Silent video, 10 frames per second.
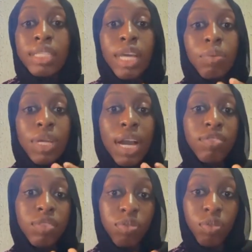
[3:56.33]
Then we
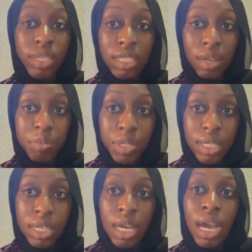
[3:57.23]
have influenza
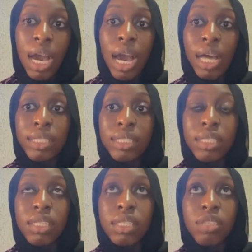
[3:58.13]
B, and
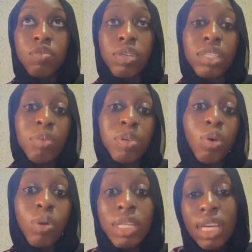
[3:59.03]
influenza B only